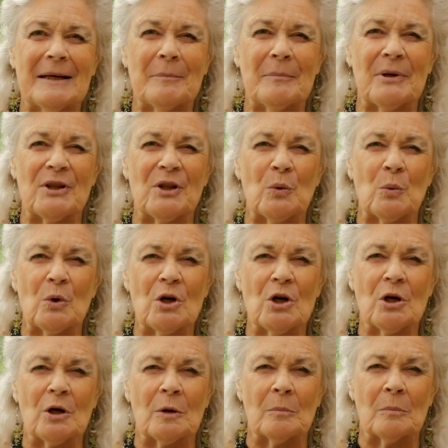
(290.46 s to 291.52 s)
But the
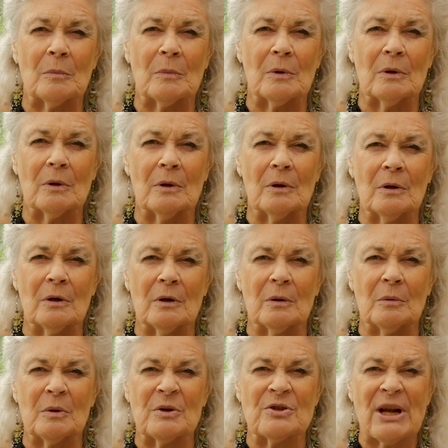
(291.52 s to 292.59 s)
worm
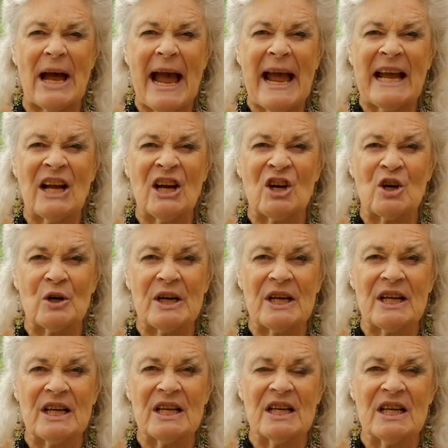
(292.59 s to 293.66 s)
was
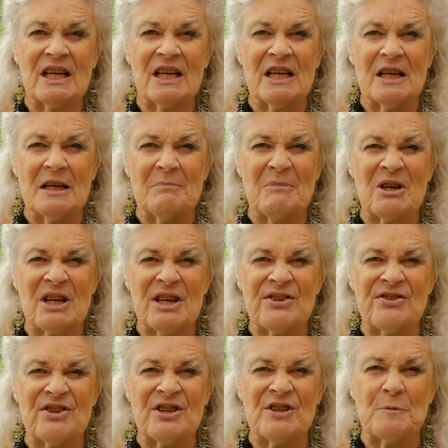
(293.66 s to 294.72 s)
angry
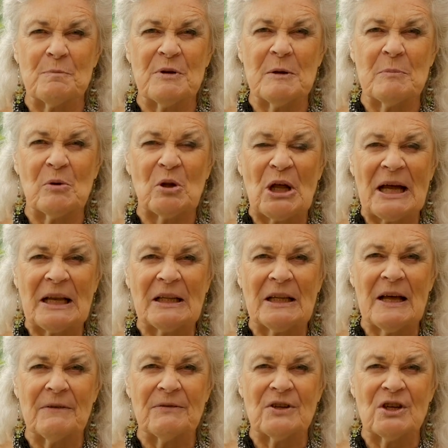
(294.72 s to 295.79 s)
because these people had
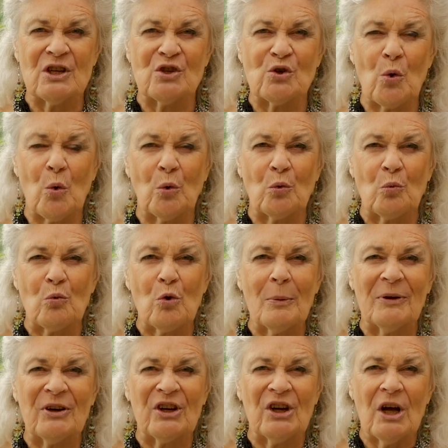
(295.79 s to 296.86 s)
left his old
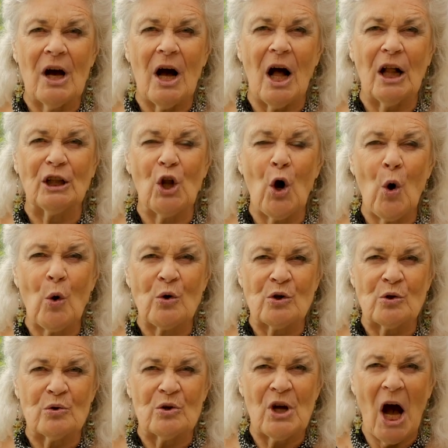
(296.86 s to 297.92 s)
woman alone
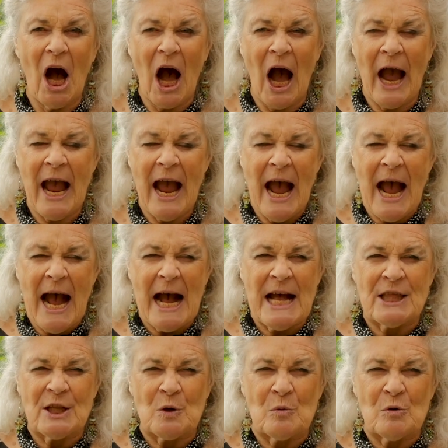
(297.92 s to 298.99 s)
to die,
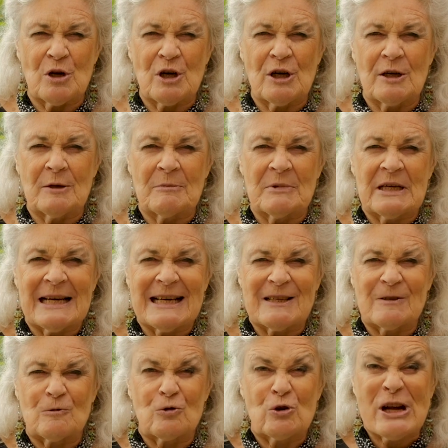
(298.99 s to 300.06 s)
and the worm got
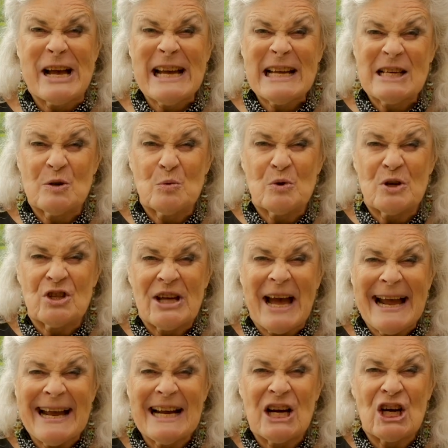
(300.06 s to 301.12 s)
red with
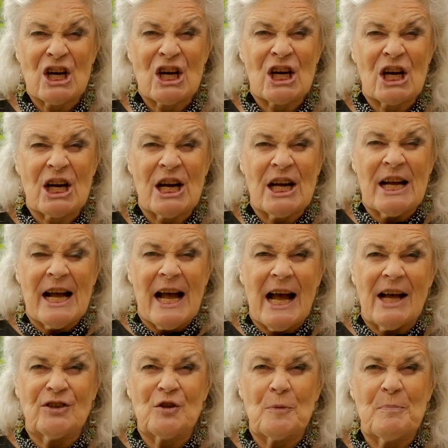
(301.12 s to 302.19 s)
anger.
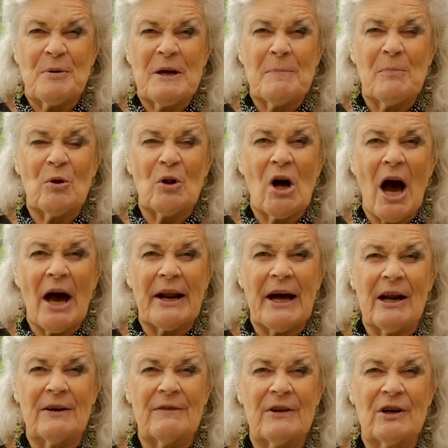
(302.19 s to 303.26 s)
As the people got
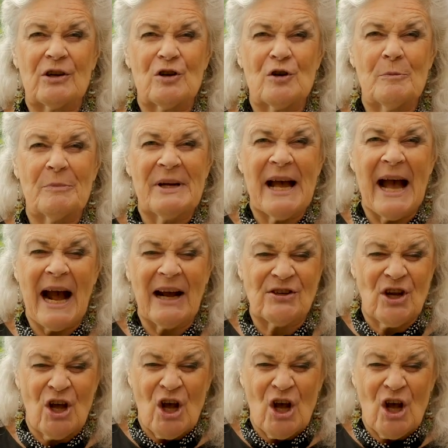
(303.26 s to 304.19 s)
out of their umiaks,